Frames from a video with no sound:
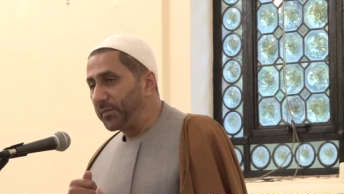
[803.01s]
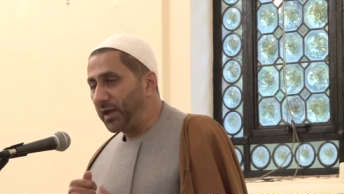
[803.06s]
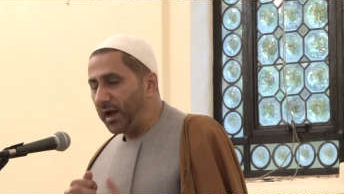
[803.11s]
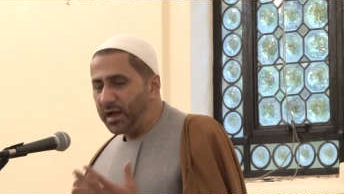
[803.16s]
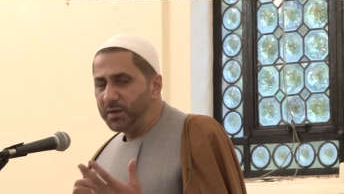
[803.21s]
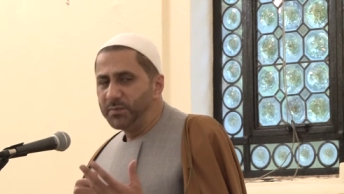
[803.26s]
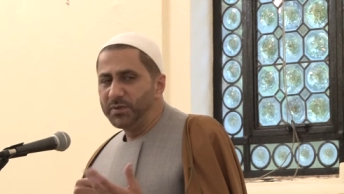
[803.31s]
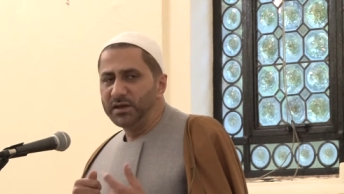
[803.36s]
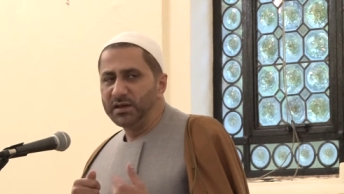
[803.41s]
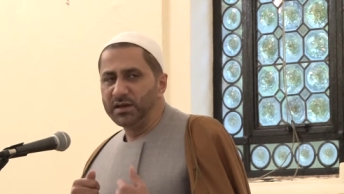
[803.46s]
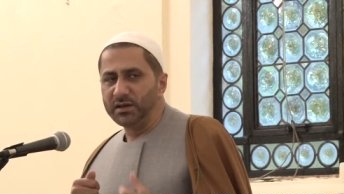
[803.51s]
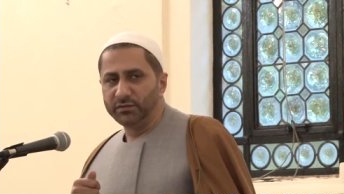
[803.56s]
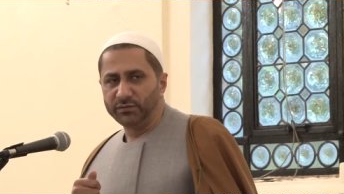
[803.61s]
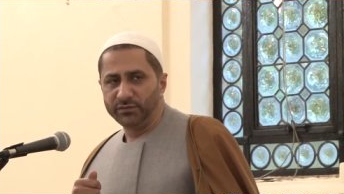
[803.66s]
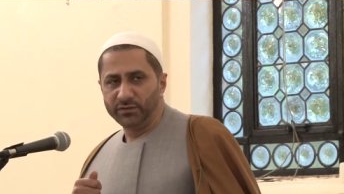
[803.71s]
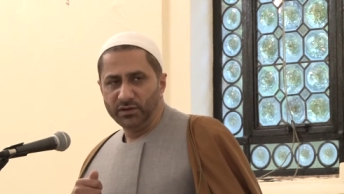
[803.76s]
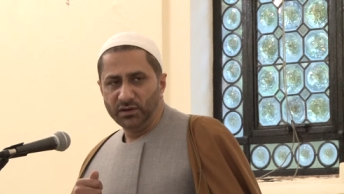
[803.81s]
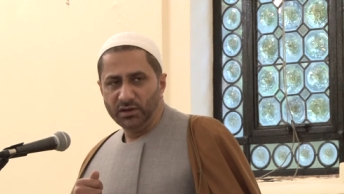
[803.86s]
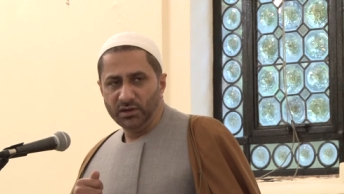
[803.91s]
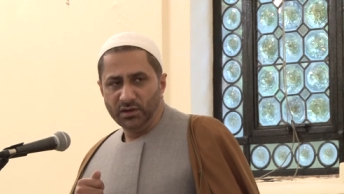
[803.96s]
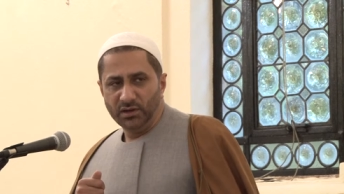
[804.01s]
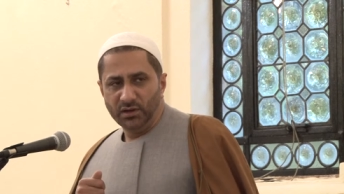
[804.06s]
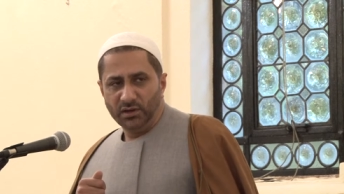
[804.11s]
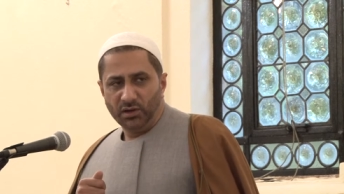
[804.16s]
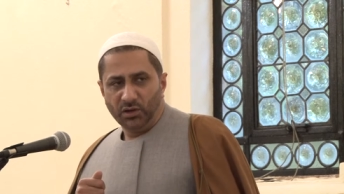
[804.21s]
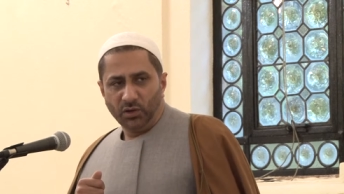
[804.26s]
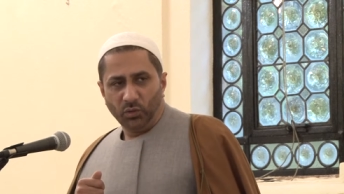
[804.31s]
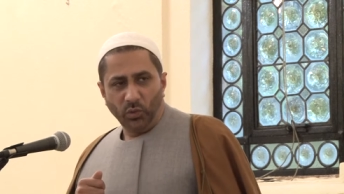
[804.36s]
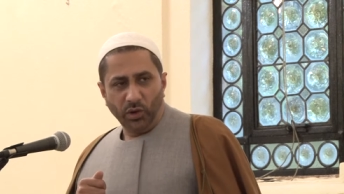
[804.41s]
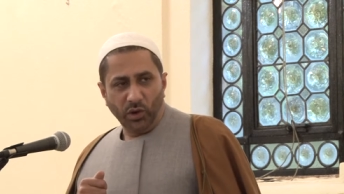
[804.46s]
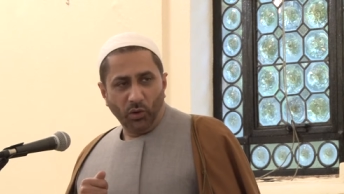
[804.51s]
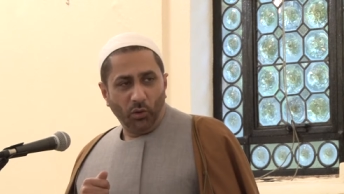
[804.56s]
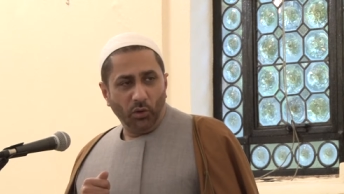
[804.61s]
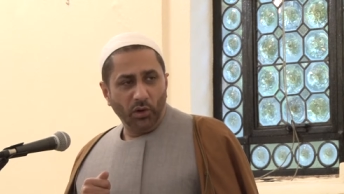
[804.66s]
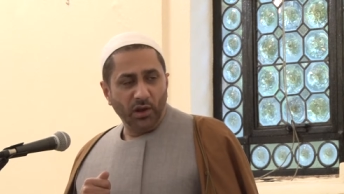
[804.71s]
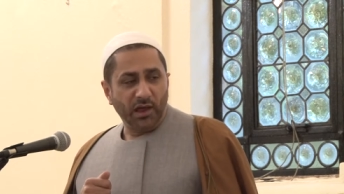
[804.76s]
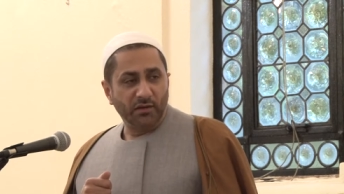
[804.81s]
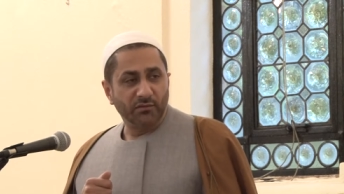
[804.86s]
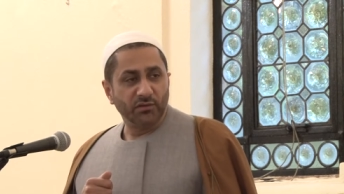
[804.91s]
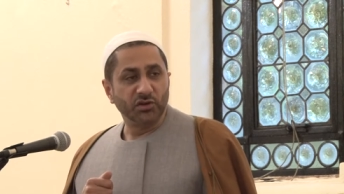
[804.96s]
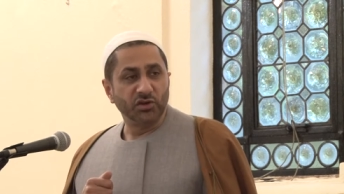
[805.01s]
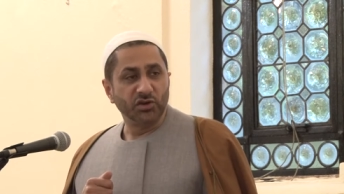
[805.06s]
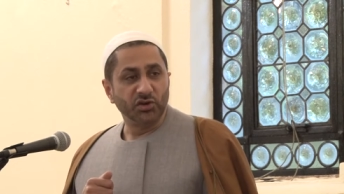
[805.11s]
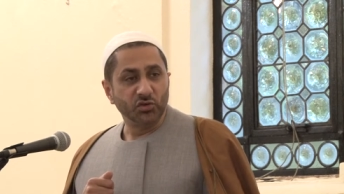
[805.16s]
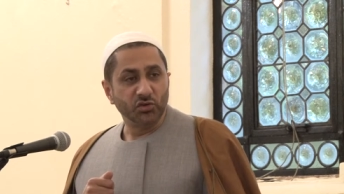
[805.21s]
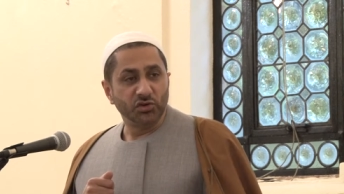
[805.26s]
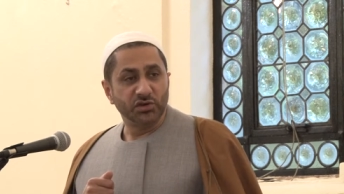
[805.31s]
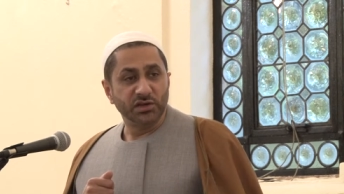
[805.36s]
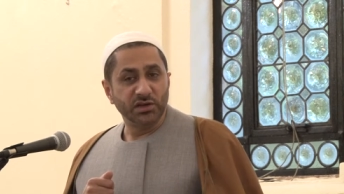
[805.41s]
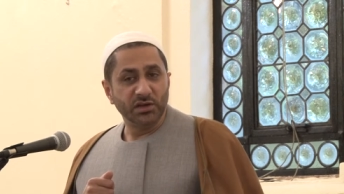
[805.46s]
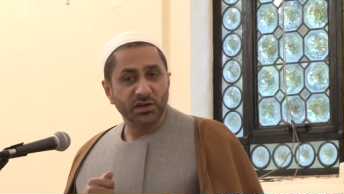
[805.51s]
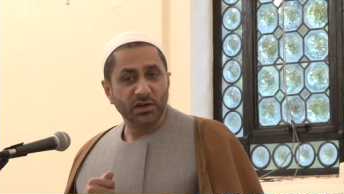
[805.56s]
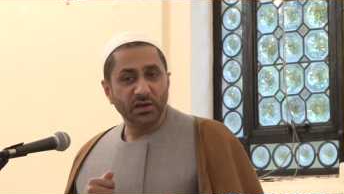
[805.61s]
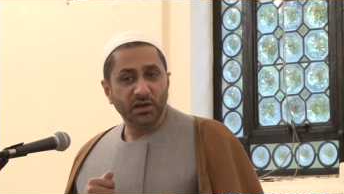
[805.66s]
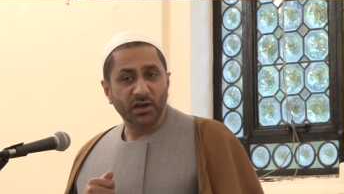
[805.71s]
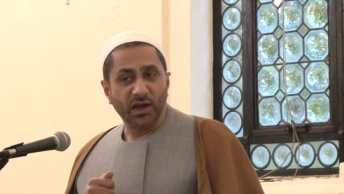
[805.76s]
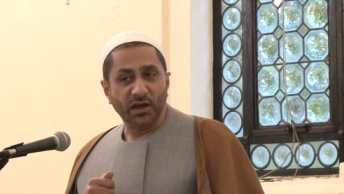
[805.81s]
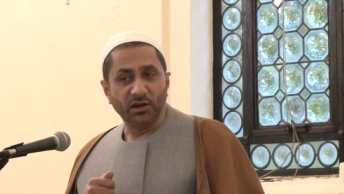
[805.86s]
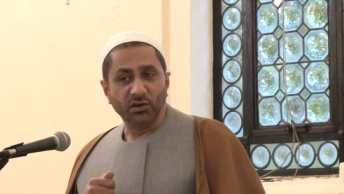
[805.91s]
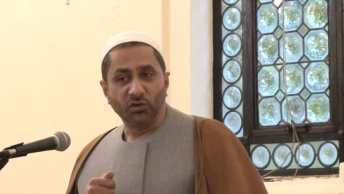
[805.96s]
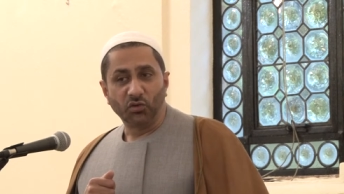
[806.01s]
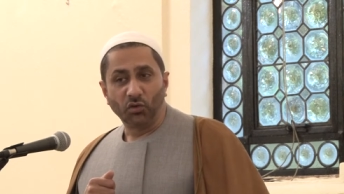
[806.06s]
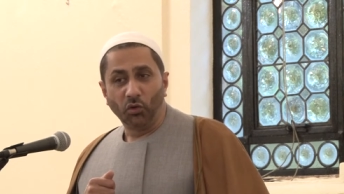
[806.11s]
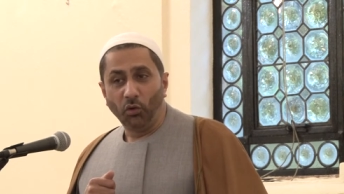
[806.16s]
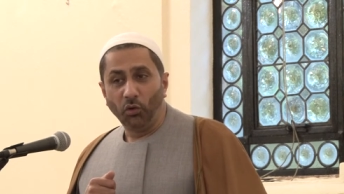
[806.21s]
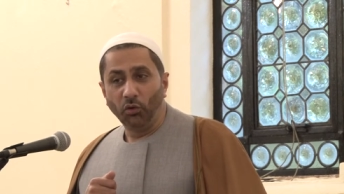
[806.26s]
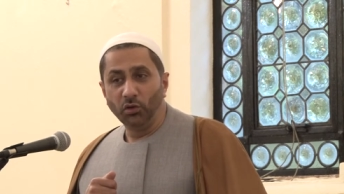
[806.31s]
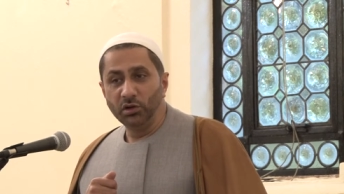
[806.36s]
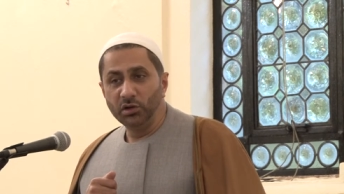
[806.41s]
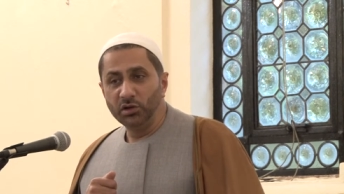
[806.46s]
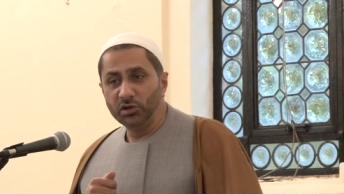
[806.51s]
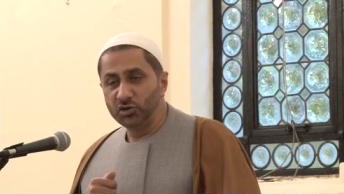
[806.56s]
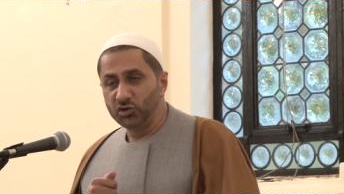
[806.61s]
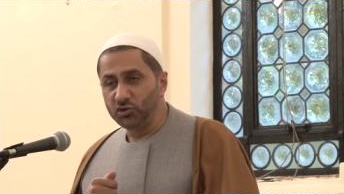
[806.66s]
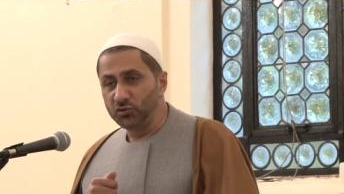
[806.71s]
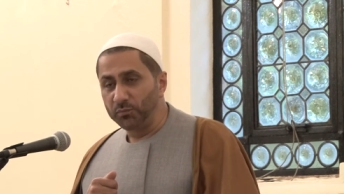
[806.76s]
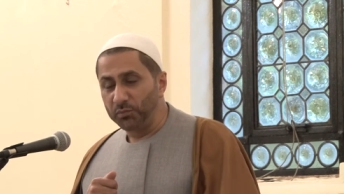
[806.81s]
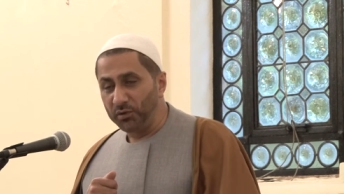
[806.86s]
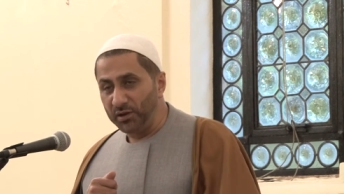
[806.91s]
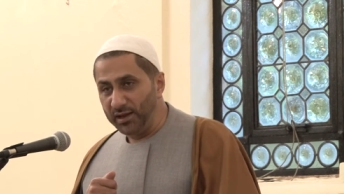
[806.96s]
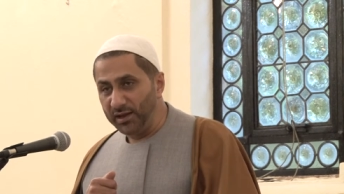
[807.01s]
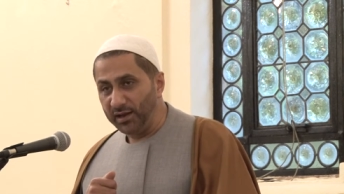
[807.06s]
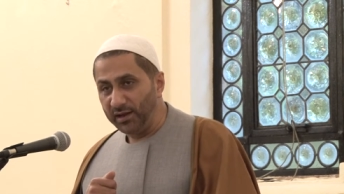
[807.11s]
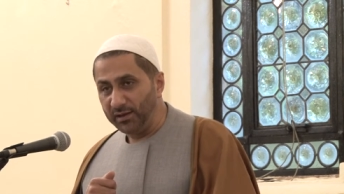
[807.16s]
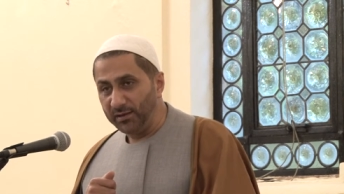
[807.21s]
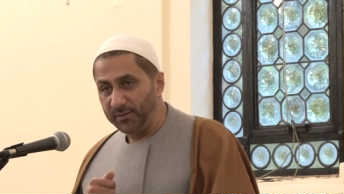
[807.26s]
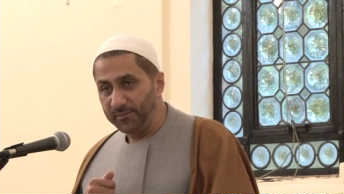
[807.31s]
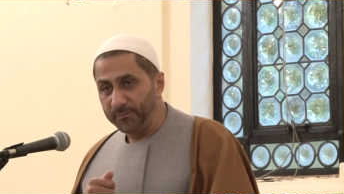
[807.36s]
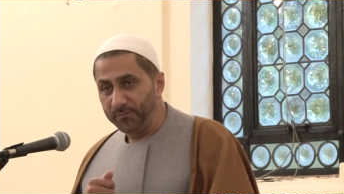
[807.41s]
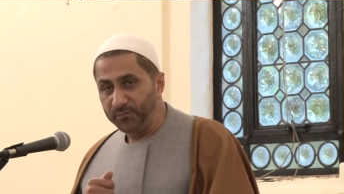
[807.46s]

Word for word: I believe we all have a duty and a role to play